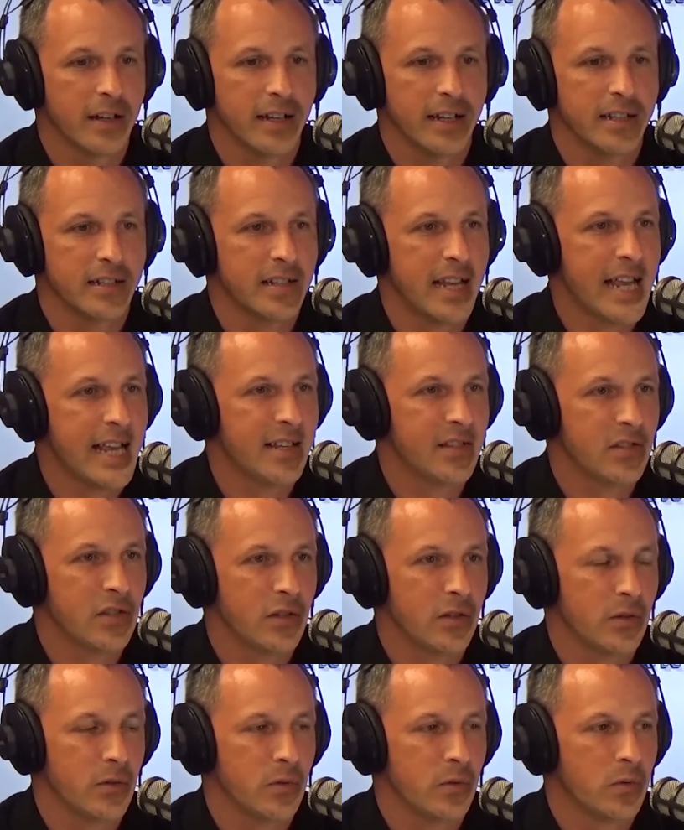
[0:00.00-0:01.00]
It takes
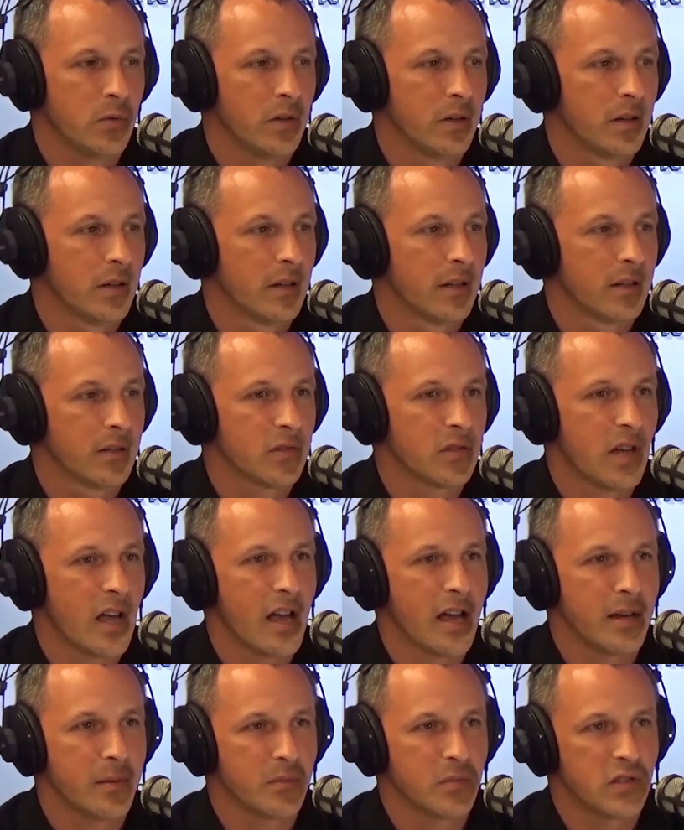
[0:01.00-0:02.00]
you
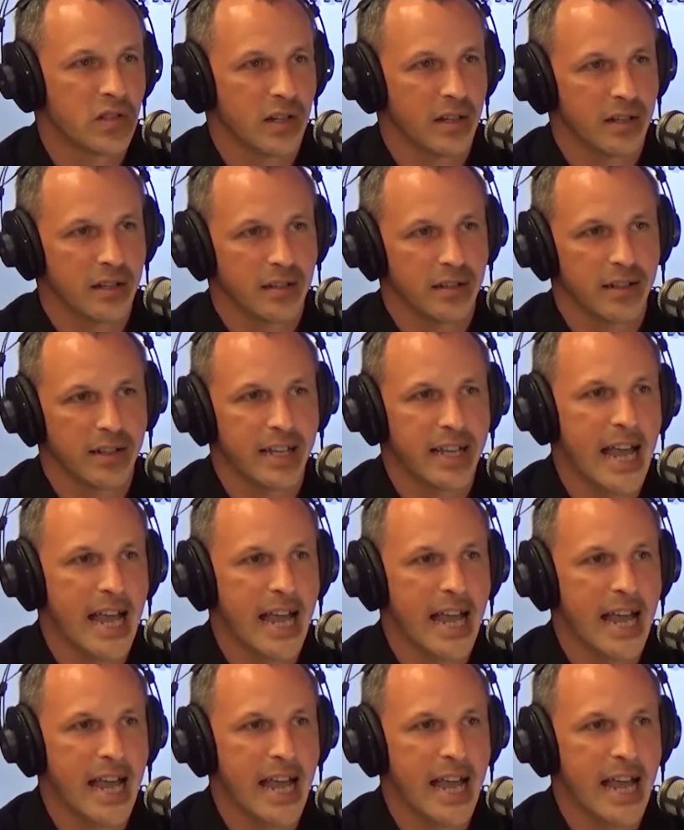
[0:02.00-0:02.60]
time to